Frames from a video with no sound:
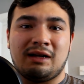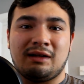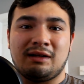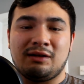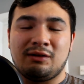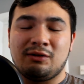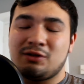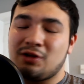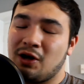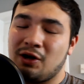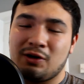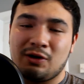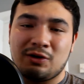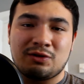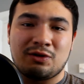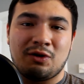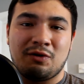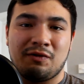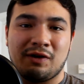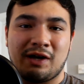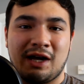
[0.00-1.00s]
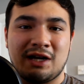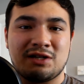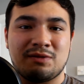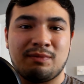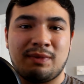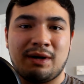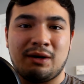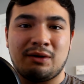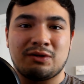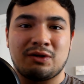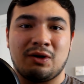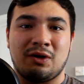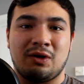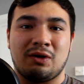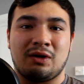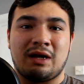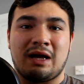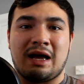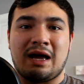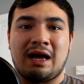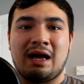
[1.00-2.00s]
and turn those notification bells
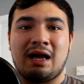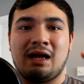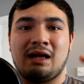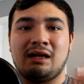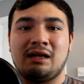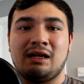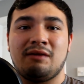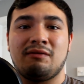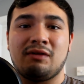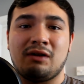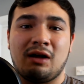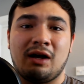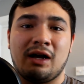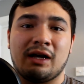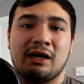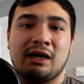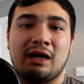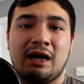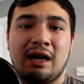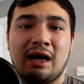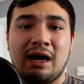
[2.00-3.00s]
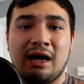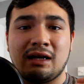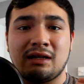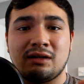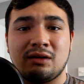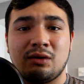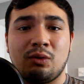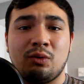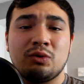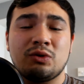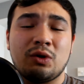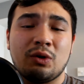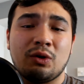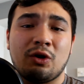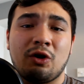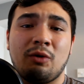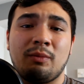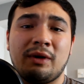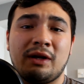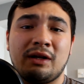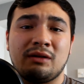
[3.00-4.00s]
on, and leave a like, and also
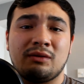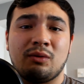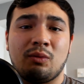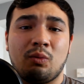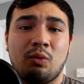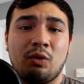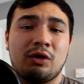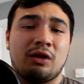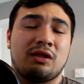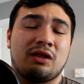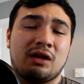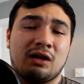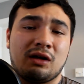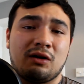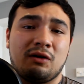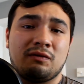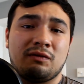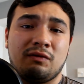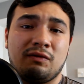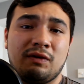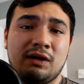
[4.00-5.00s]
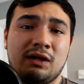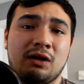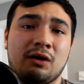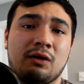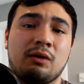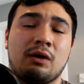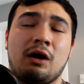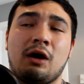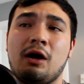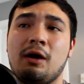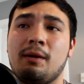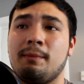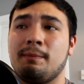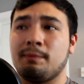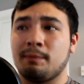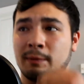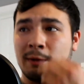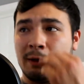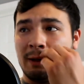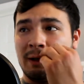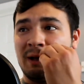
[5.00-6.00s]
comment what you think of the video.
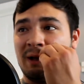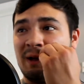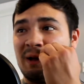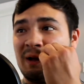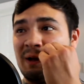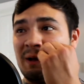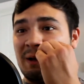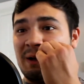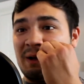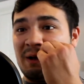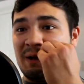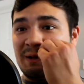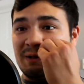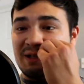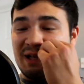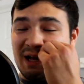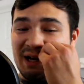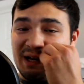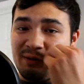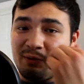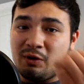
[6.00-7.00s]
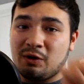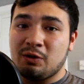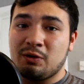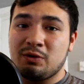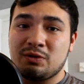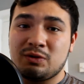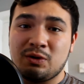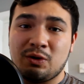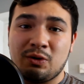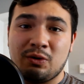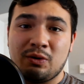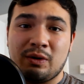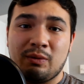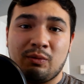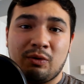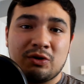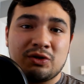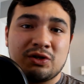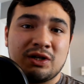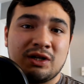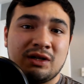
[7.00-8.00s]
To anyone who's new and
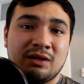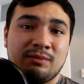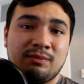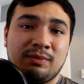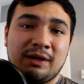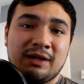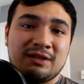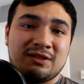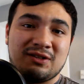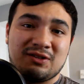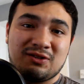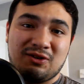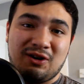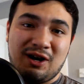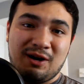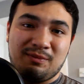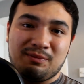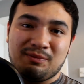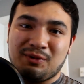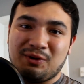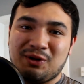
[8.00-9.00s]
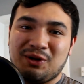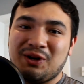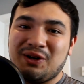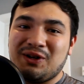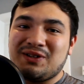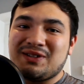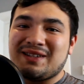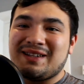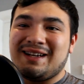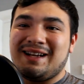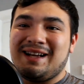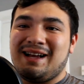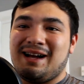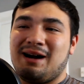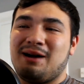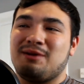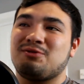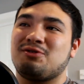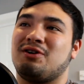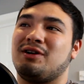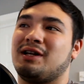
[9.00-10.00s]
watching, please subscribe because
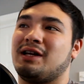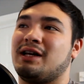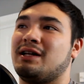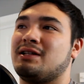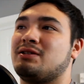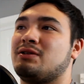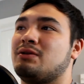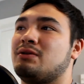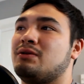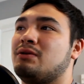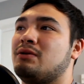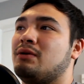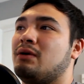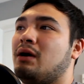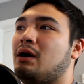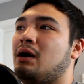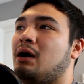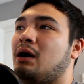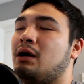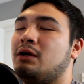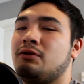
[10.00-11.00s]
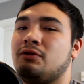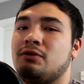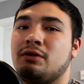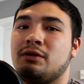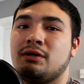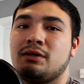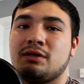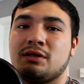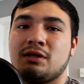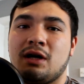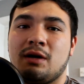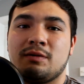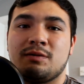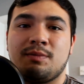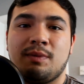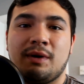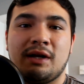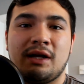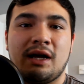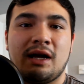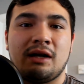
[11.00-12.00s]
I'm trying to get to 100 subs
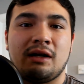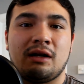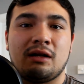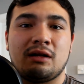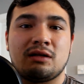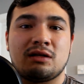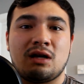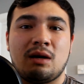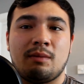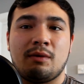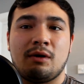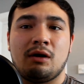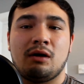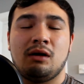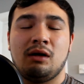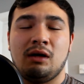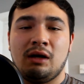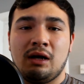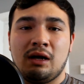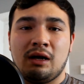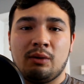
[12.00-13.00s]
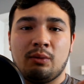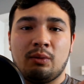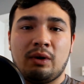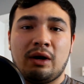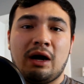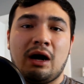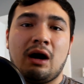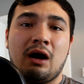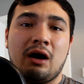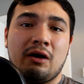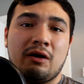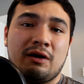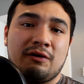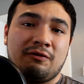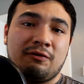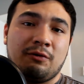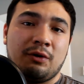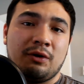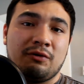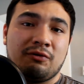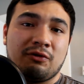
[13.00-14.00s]
by the end of the summer. We are at
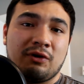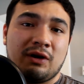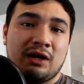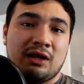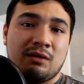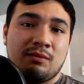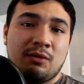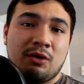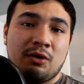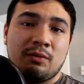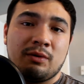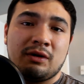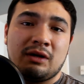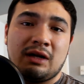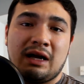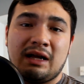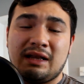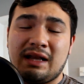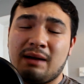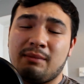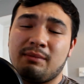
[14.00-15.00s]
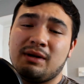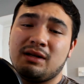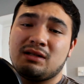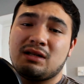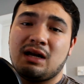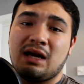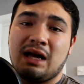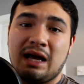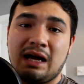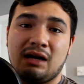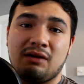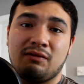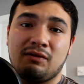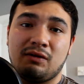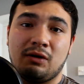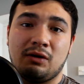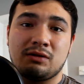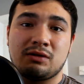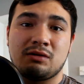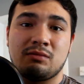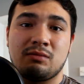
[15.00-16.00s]
43 at the moment, and that means a hell of a
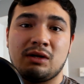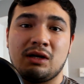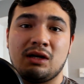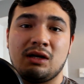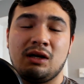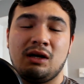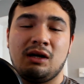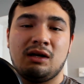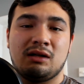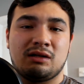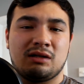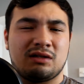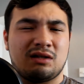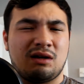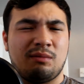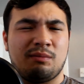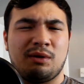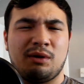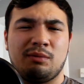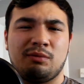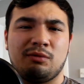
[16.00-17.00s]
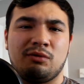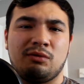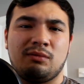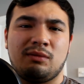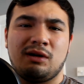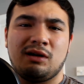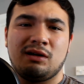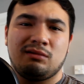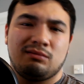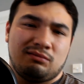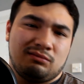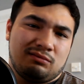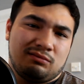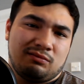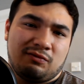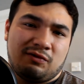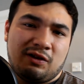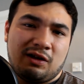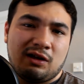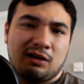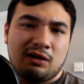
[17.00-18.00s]
lot to me. So some people might
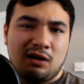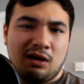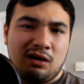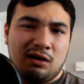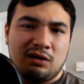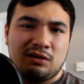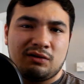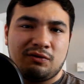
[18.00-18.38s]
think, oh, it's